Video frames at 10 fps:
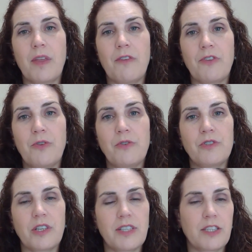if you
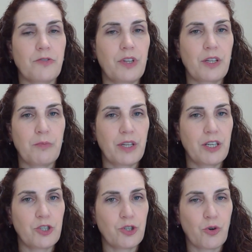successfully
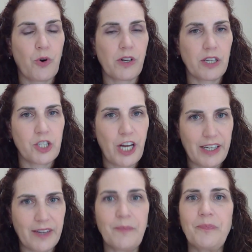completed your quarterly
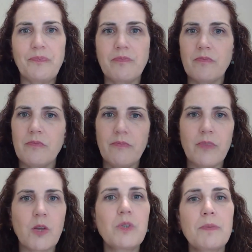check-in,
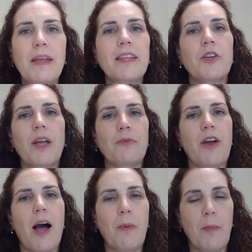which meant that you kept
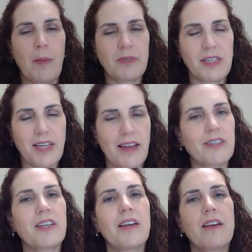your album up to
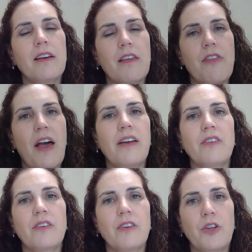date,
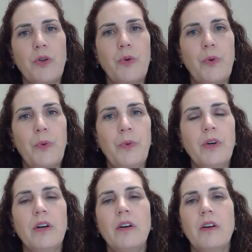then you
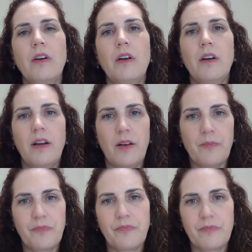
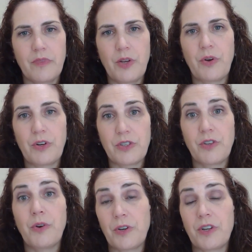
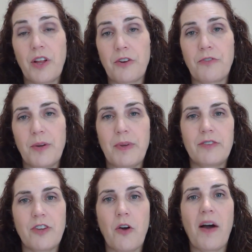earned another freebie.
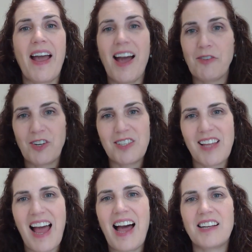So I have earned
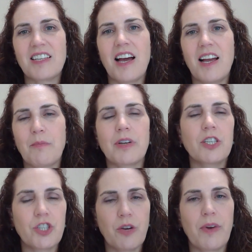that. I'm pretty
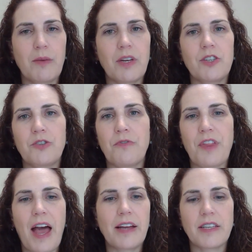sure what I'm going to do for
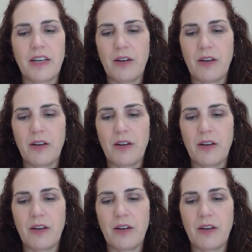that,